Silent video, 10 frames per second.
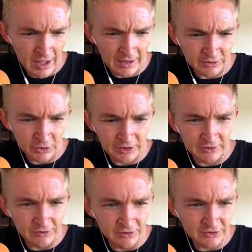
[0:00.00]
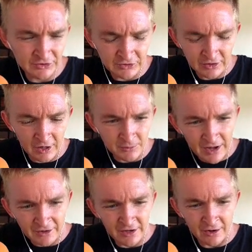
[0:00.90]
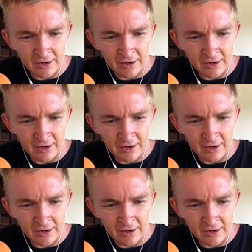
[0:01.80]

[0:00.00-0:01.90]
I'm going to come down here.